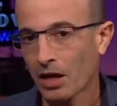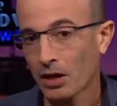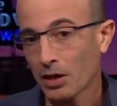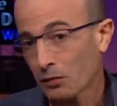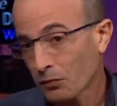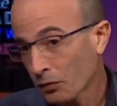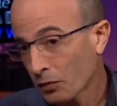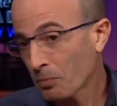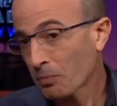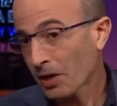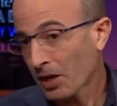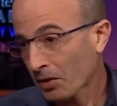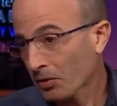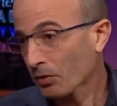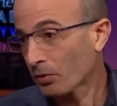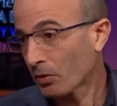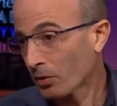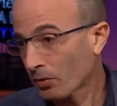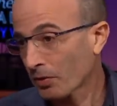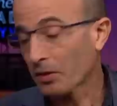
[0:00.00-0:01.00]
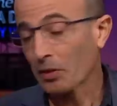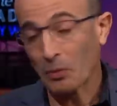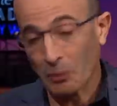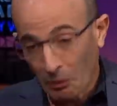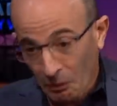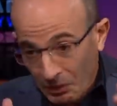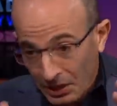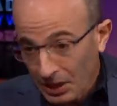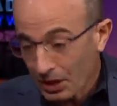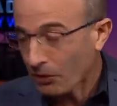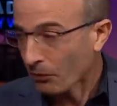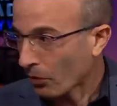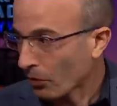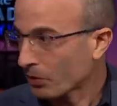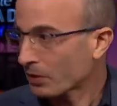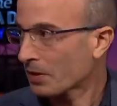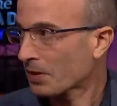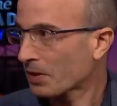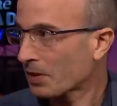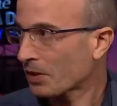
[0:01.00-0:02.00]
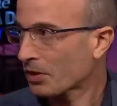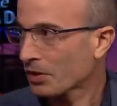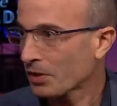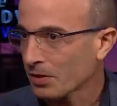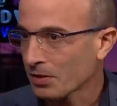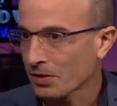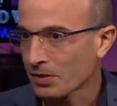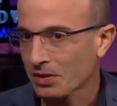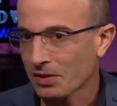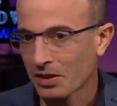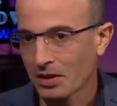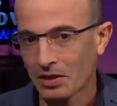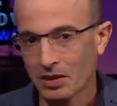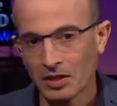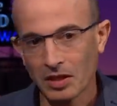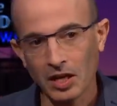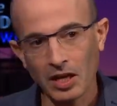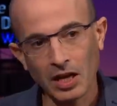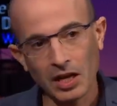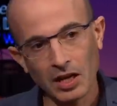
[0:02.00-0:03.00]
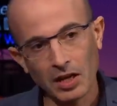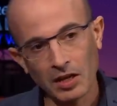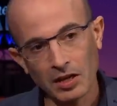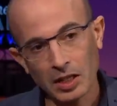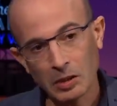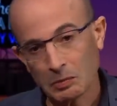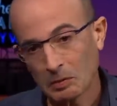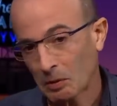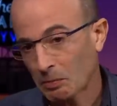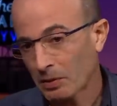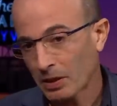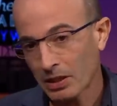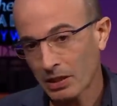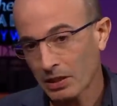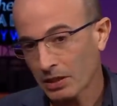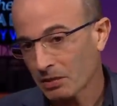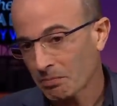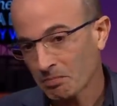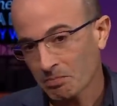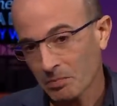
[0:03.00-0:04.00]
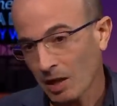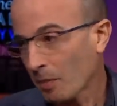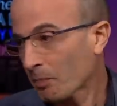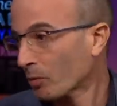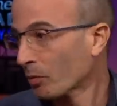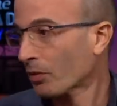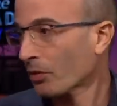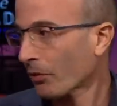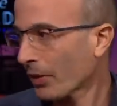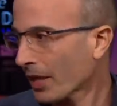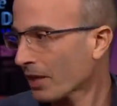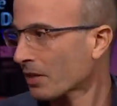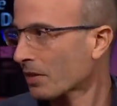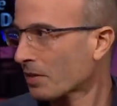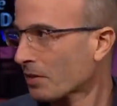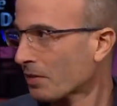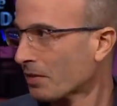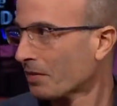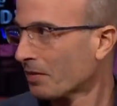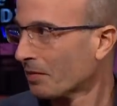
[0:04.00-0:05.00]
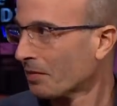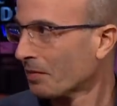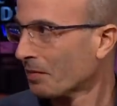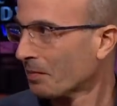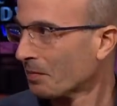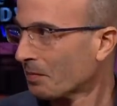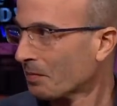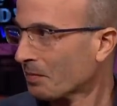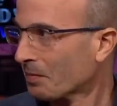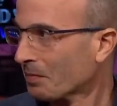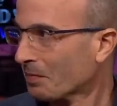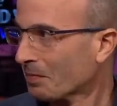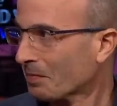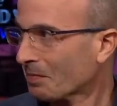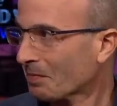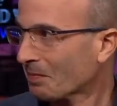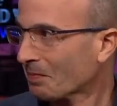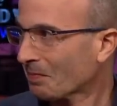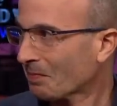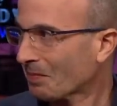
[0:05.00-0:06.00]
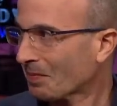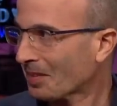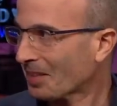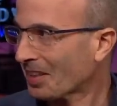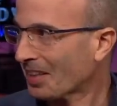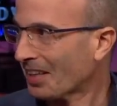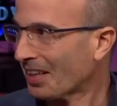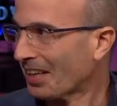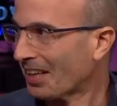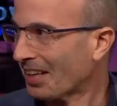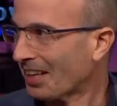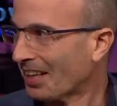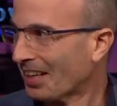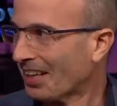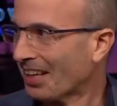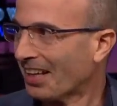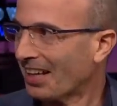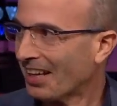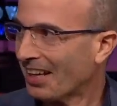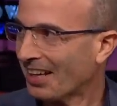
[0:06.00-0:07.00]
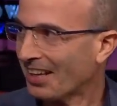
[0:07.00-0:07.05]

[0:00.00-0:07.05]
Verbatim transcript: If we make the really wrong decisions, it will be up to the rats. I mean, come